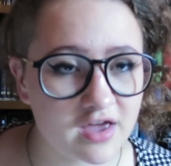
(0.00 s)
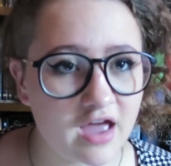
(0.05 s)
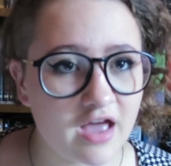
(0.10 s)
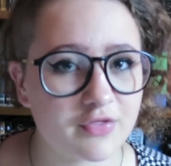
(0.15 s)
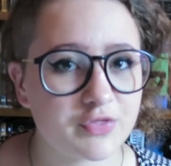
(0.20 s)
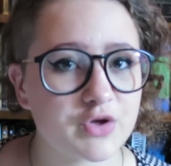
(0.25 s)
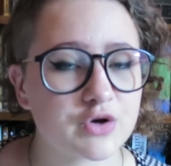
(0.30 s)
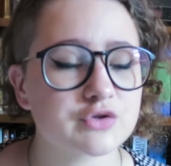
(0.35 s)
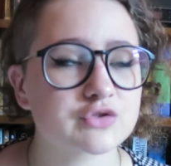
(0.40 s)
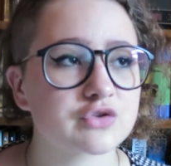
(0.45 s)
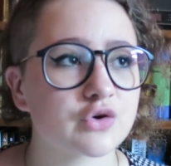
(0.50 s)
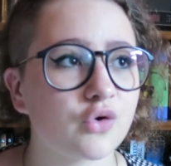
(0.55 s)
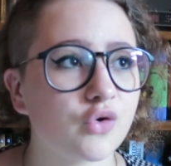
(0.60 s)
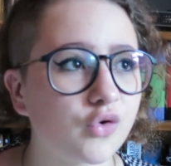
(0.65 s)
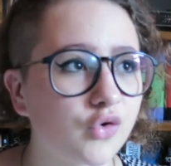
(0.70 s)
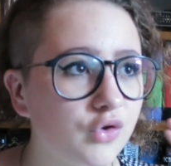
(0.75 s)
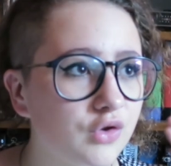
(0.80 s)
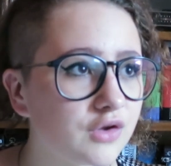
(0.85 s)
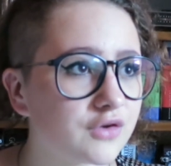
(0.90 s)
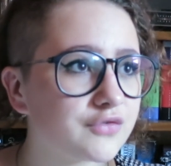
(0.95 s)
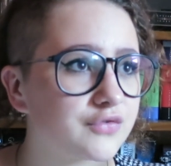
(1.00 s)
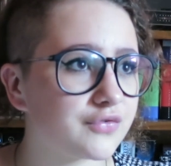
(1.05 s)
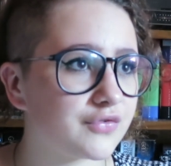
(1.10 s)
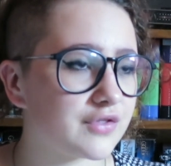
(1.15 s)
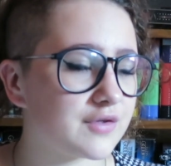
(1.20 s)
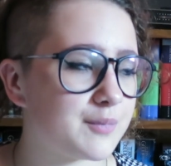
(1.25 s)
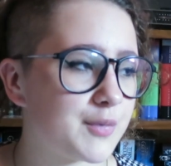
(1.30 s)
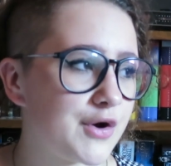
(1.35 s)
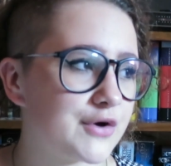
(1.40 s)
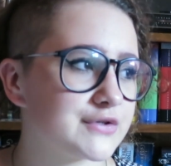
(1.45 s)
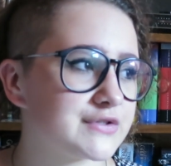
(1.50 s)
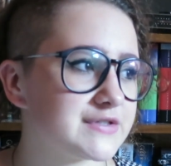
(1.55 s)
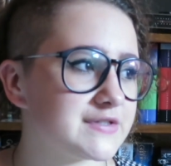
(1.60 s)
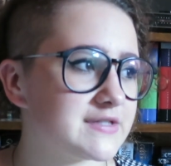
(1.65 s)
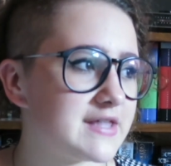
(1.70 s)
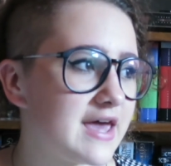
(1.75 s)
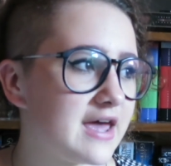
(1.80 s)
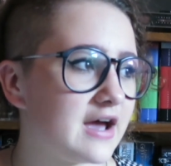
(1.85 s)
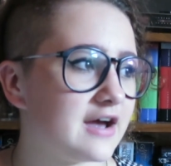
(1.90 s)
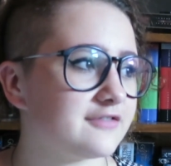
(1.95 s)
and those are all of the posts
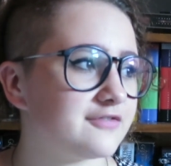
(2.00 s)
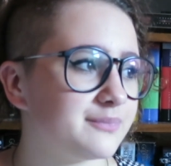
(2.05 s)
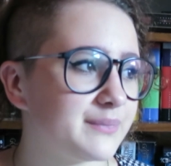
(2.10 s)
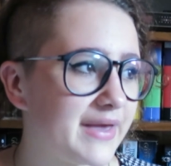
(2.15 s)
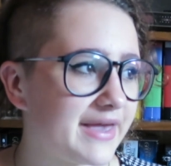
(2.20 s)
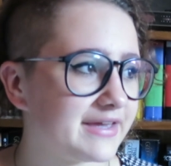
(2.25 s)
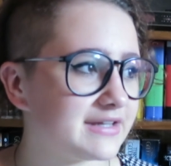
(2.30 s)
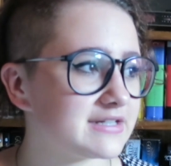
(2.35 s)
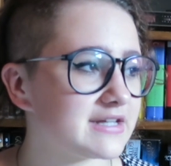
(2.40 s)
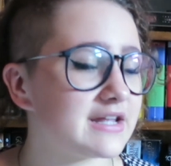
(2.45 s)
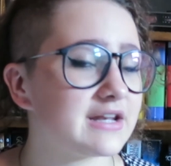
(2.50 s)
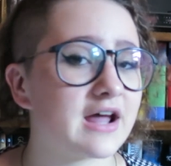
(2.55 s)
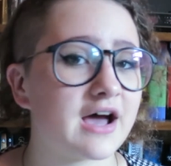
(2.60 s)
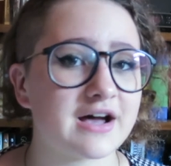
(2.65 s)
that I've made and